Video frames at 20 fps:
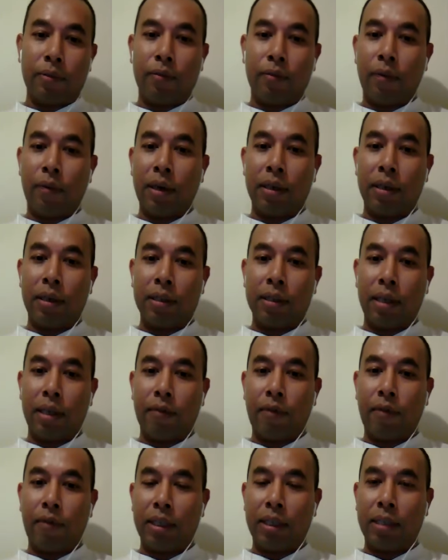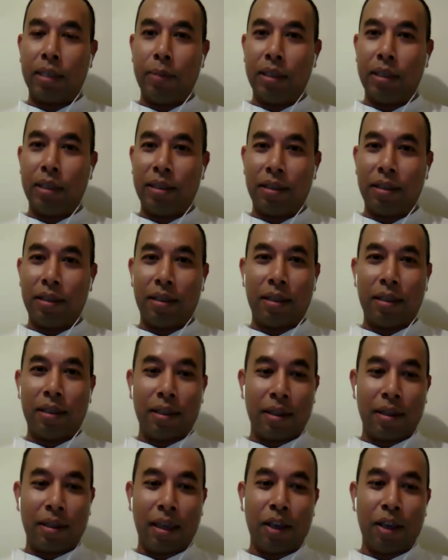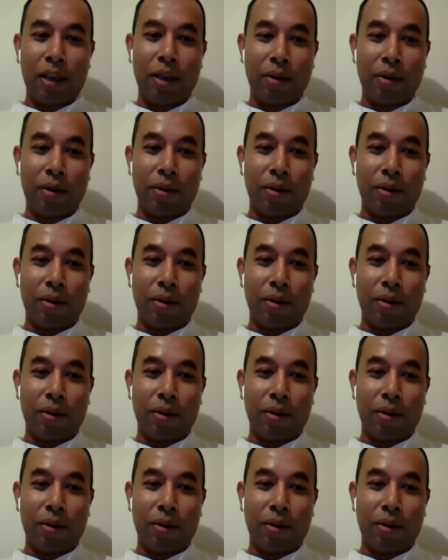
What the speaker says: fairness, and flexibility. Thank you.